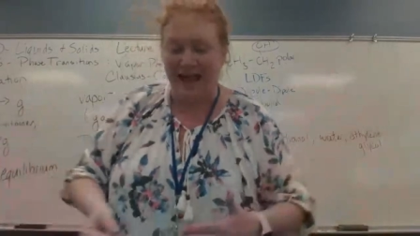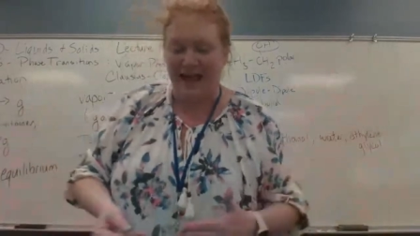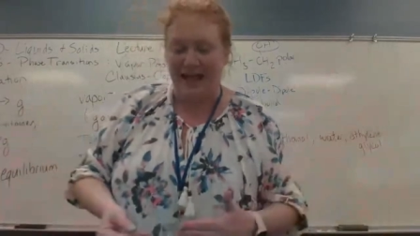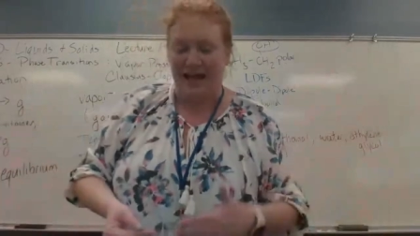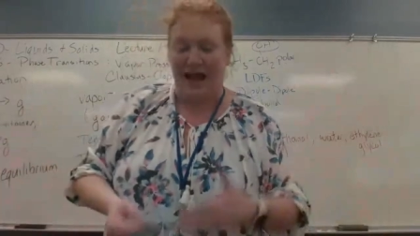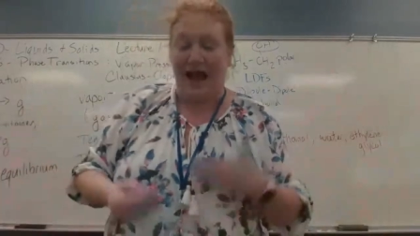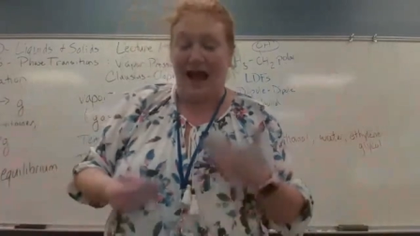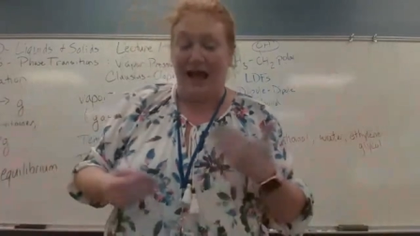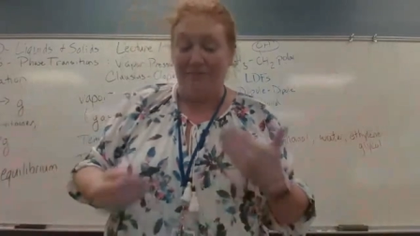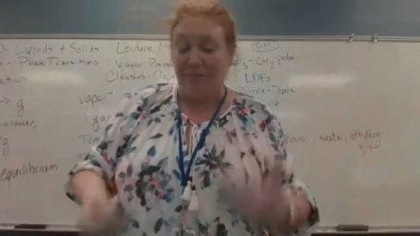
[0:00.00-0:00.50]
you
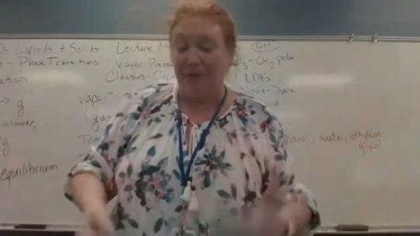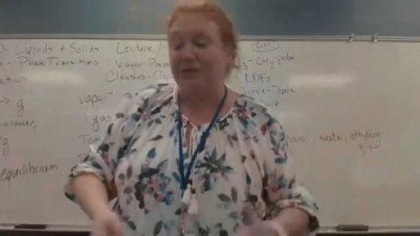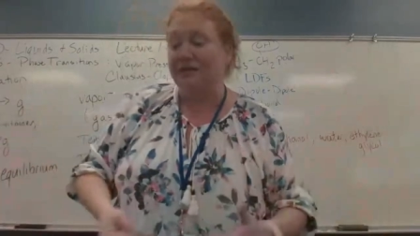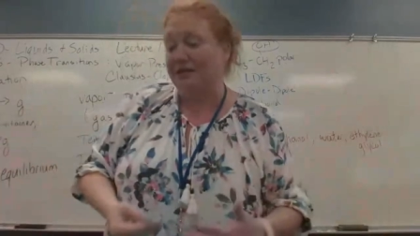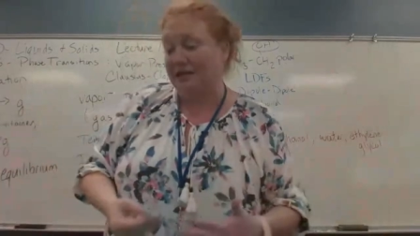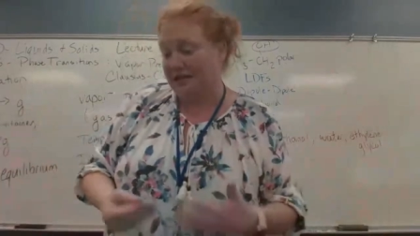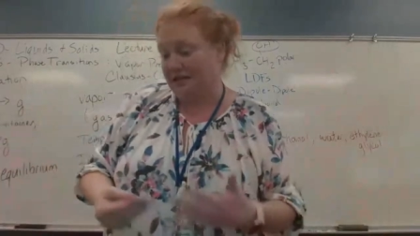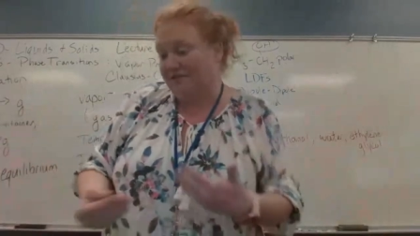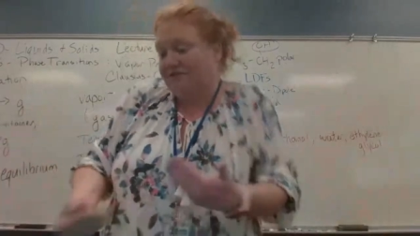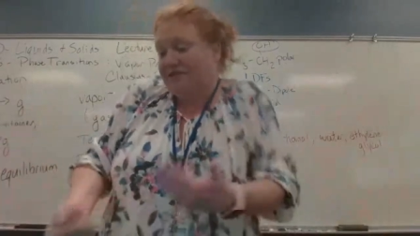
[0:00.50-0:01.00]

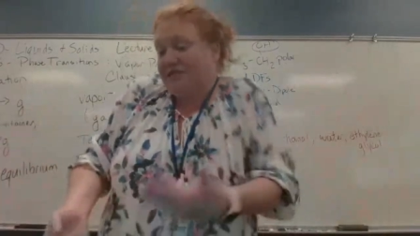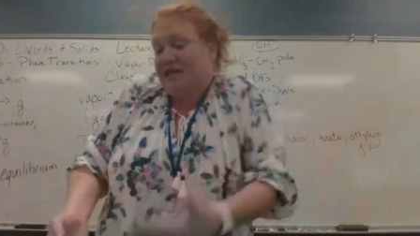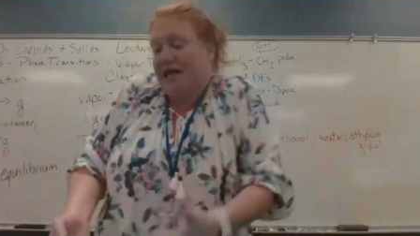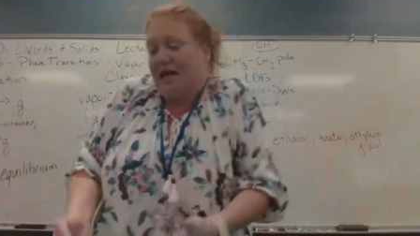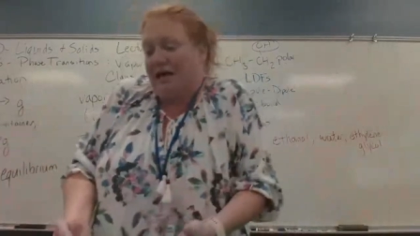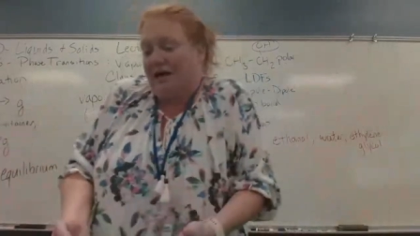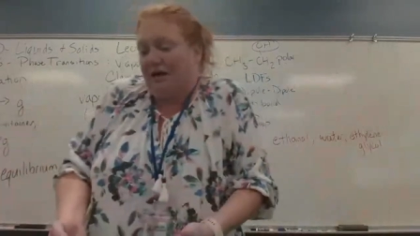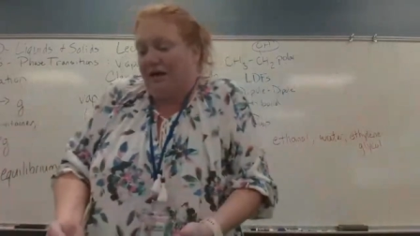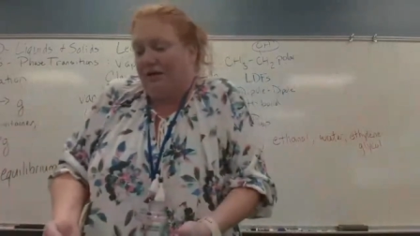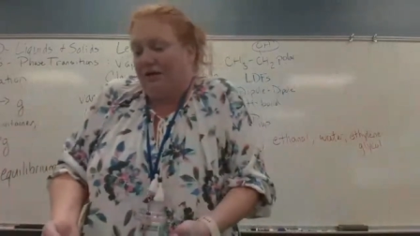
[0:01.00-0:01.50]
can, I
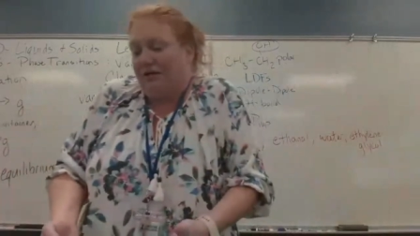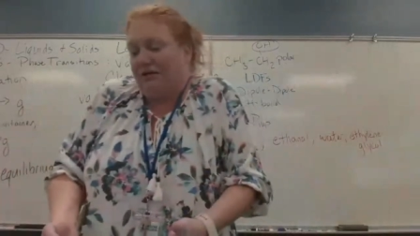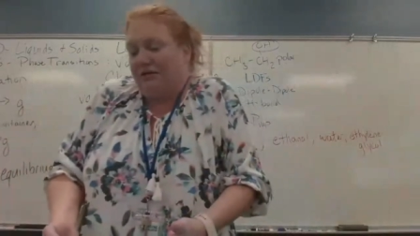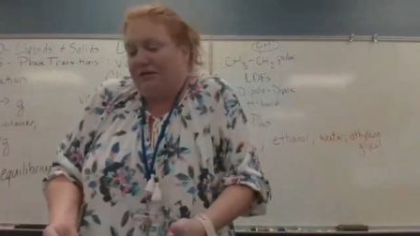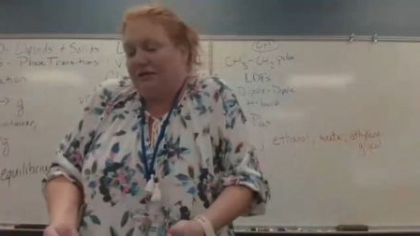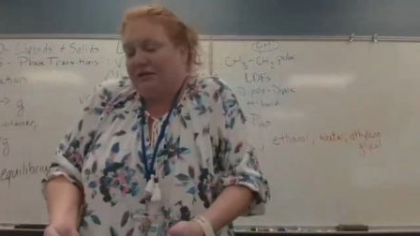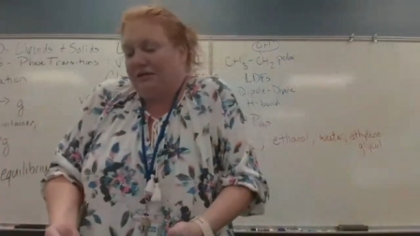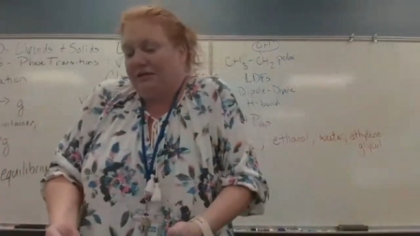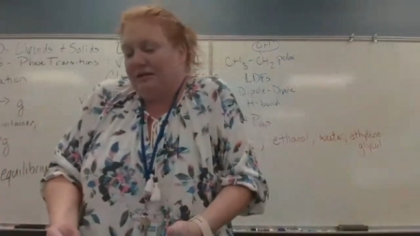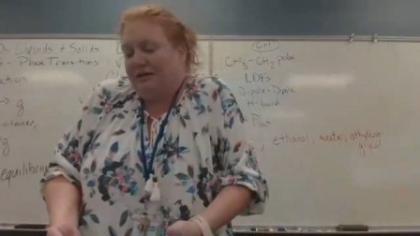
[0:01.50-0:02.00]
believe,
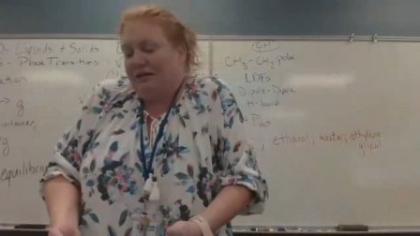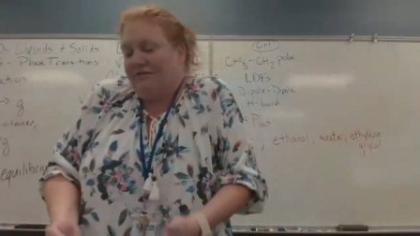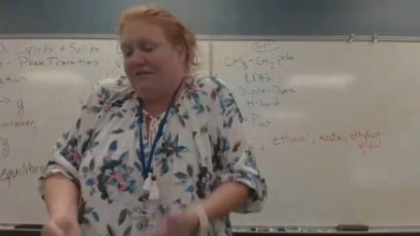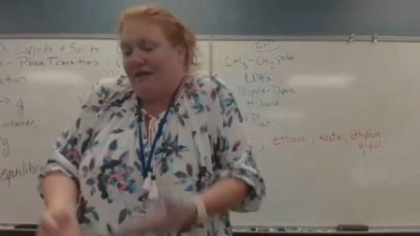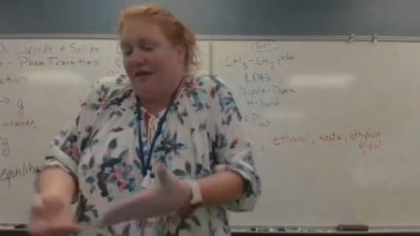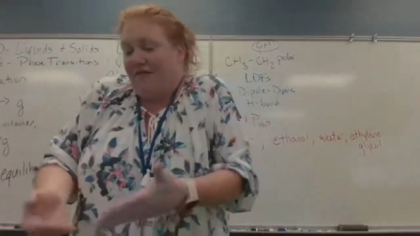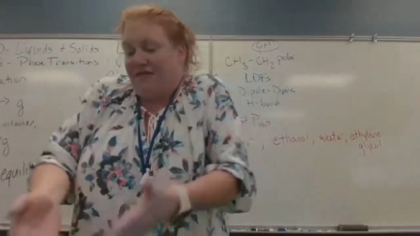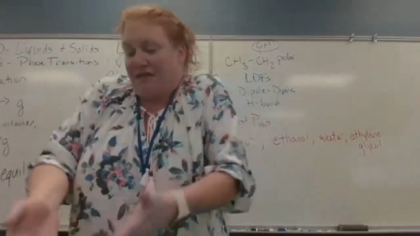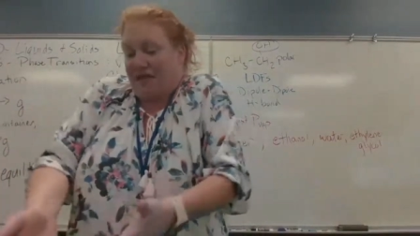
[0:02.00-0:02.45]
tell